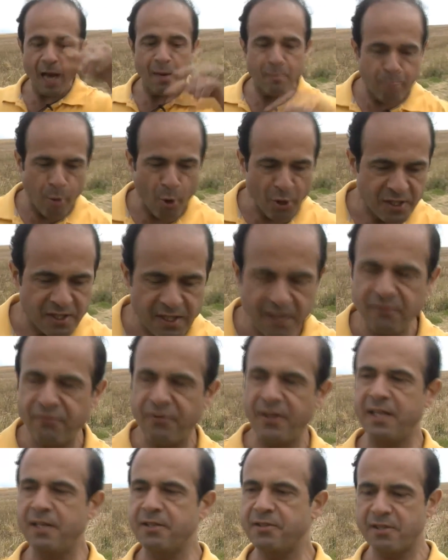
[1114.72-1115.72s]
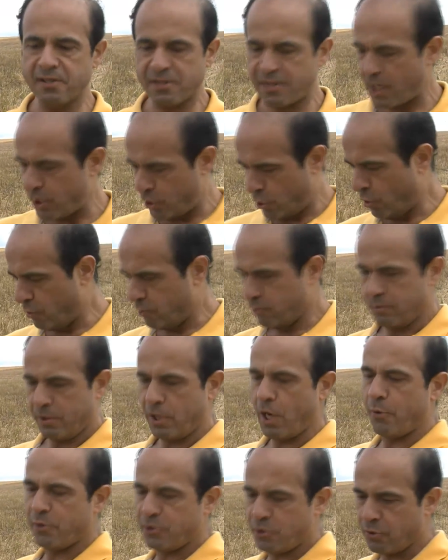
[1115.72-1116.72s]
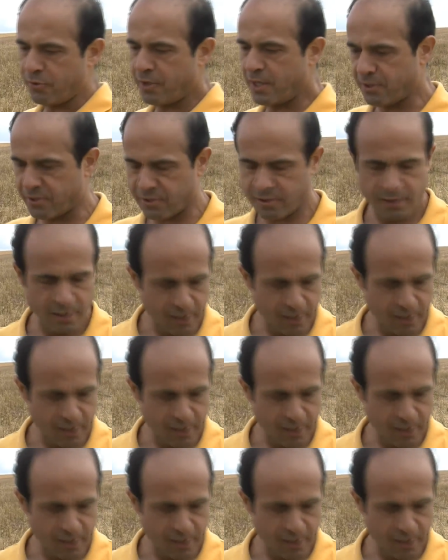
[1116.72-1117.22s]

and pointing fingers and say, you, go and do this.